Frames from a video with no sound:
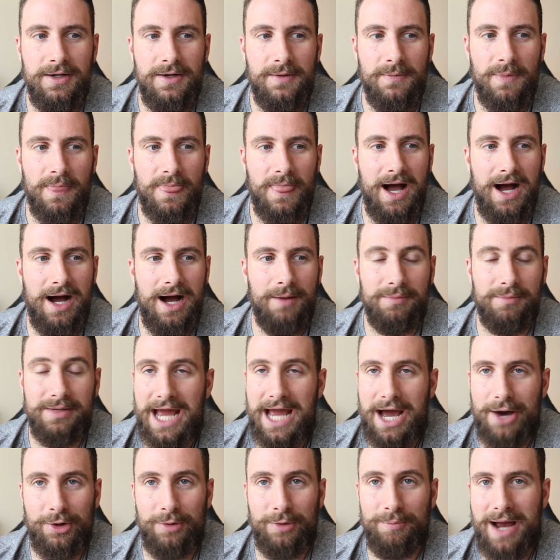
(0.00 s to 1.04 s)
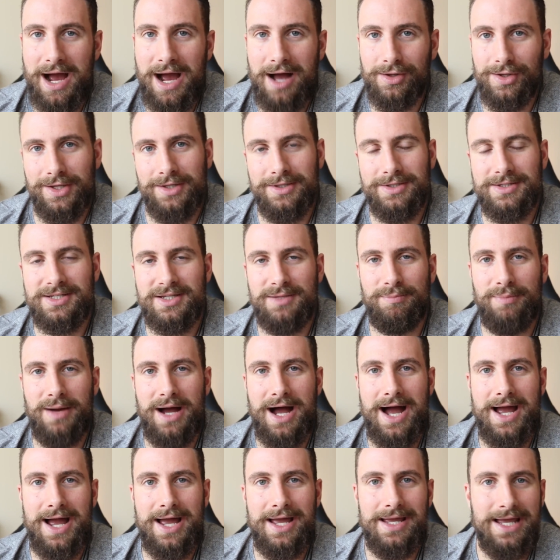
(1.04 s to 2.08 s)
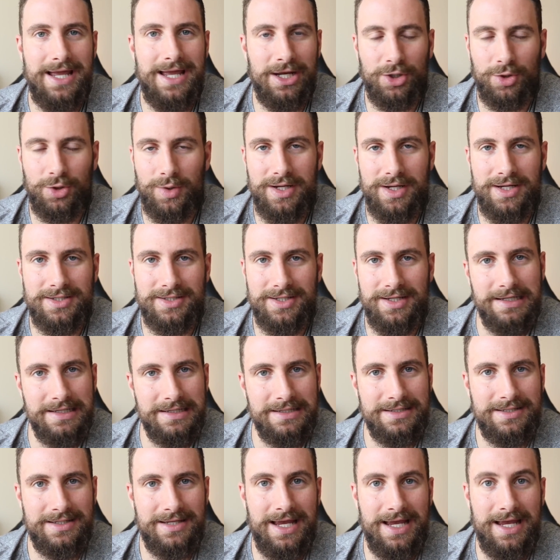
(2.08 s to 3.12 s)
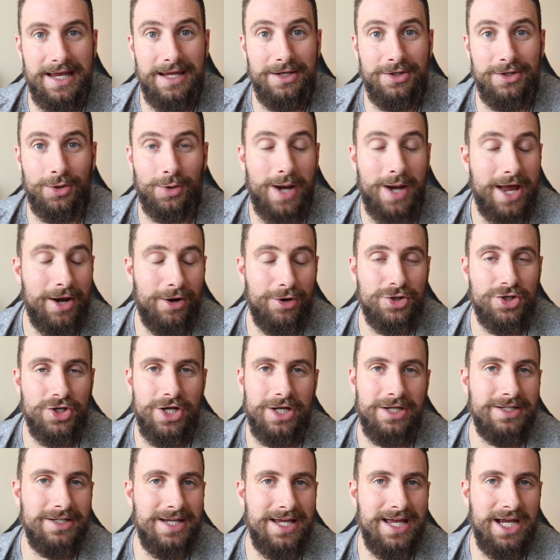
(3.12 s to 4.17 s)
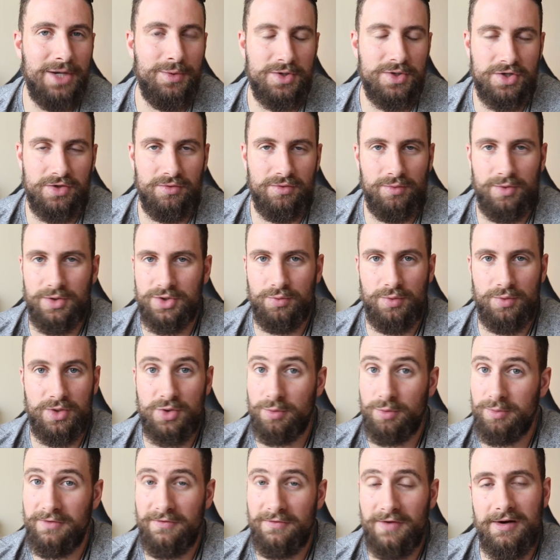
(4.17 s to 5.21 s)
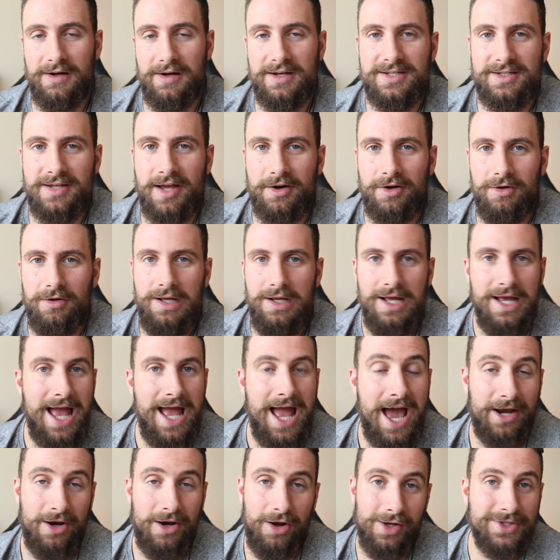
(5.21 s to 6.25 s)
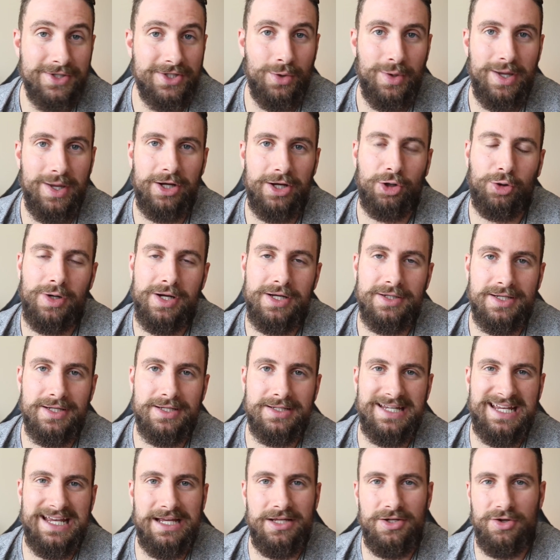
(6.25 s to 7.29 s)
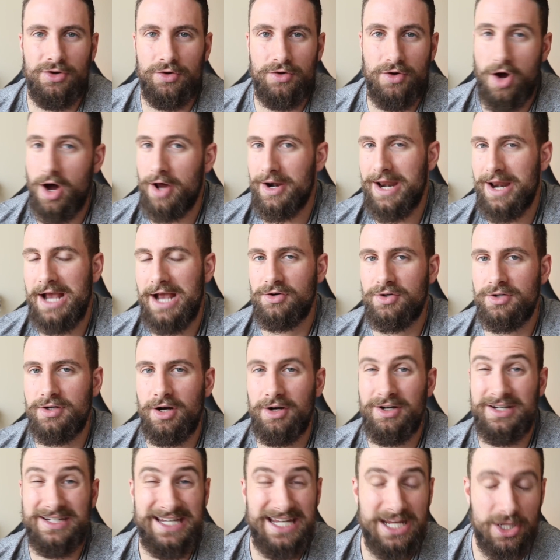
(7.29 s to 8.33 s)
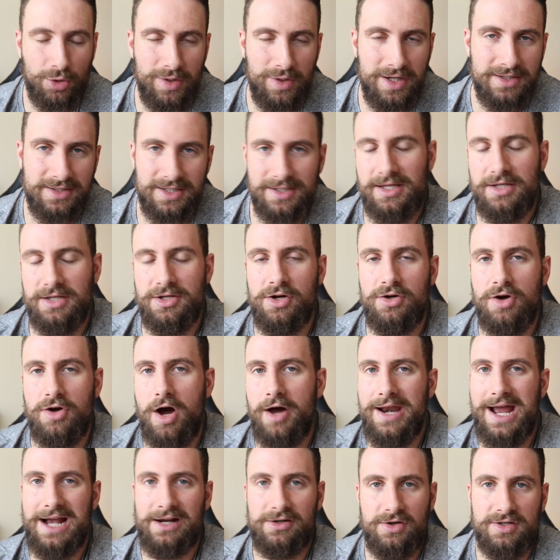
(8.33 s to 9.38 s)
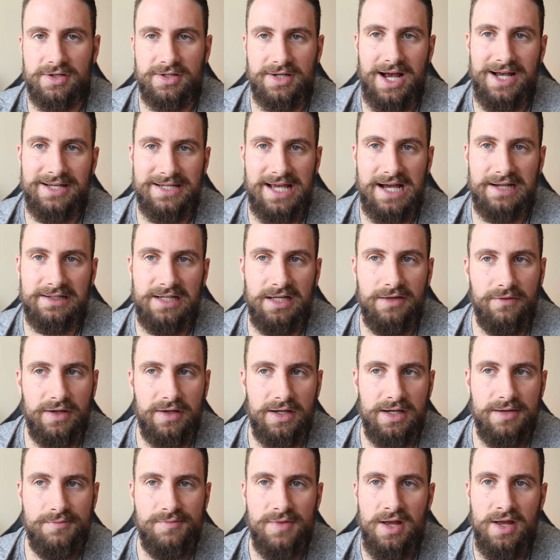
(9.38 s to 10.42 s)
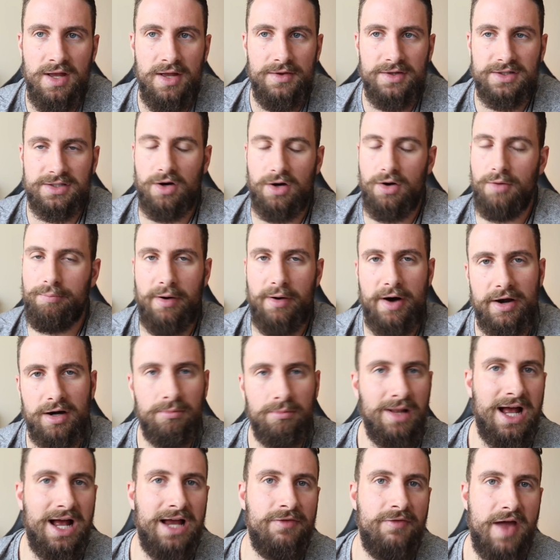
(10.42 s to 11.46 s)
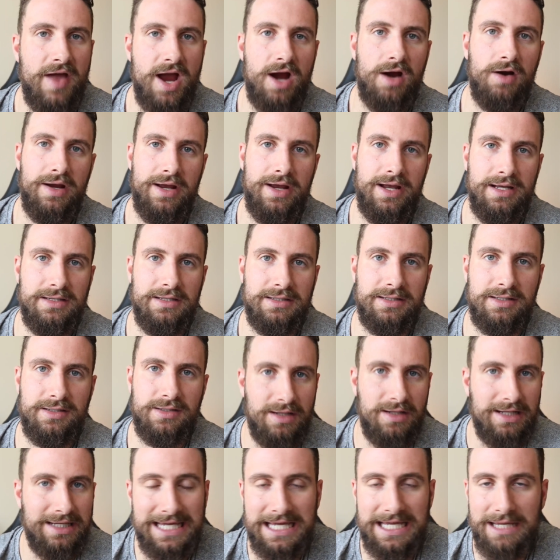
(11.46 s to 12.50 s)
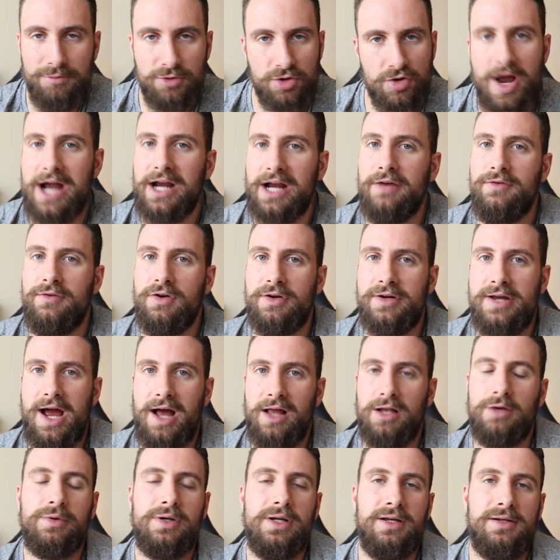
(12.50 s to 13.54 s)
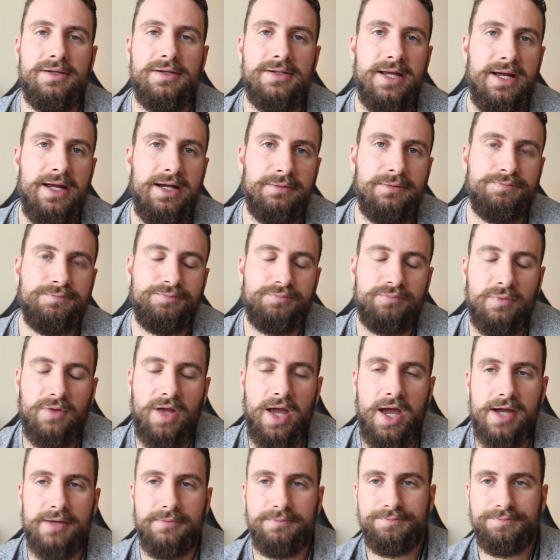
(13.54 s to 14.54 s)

counterbalanced by increases in your energy intake, which will be very subtle, and also increases in your decreases in your non-exercise activity. So bottom line there is keep track of your calorie intake. Okay.